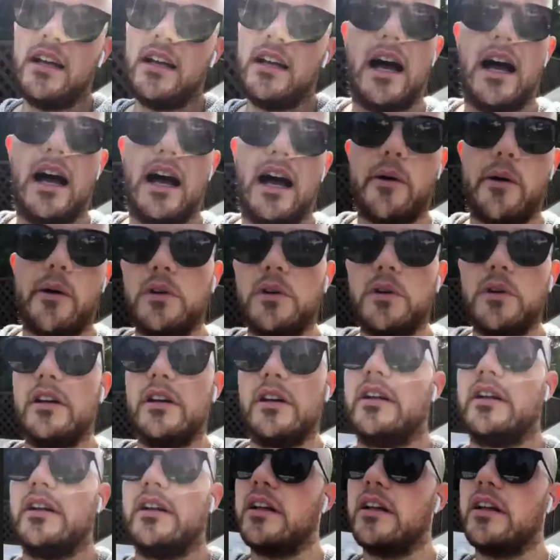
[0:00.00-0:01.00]
I would
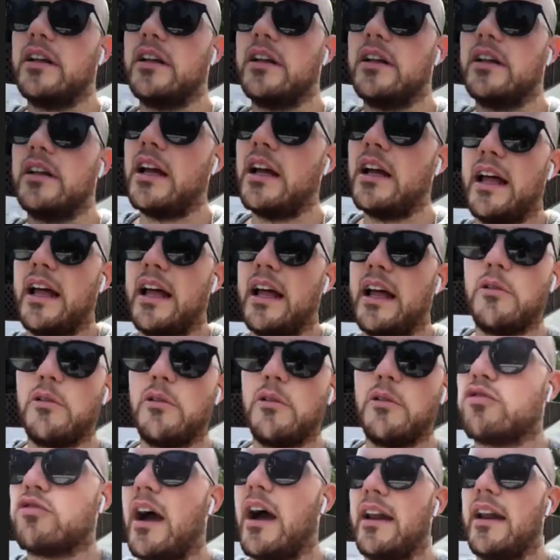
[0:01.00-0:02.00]
just
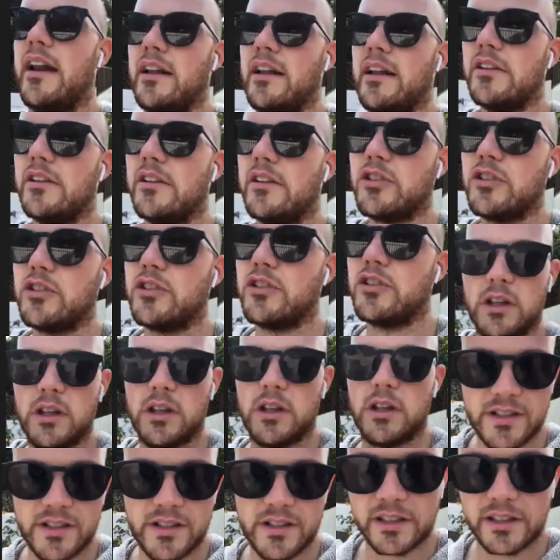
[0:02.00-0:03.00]
try to do lunches
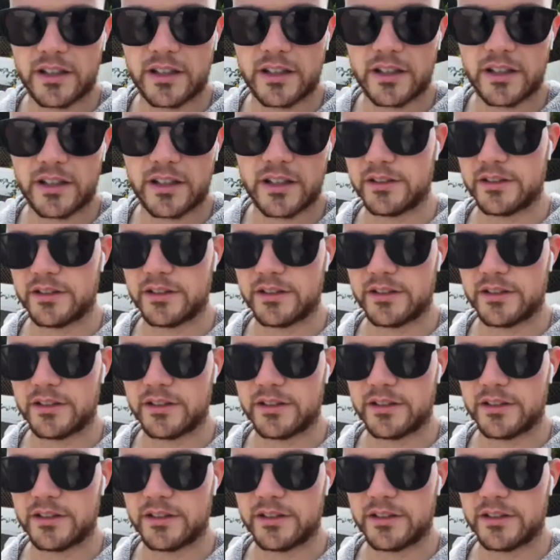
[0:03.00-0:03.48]
and dinners,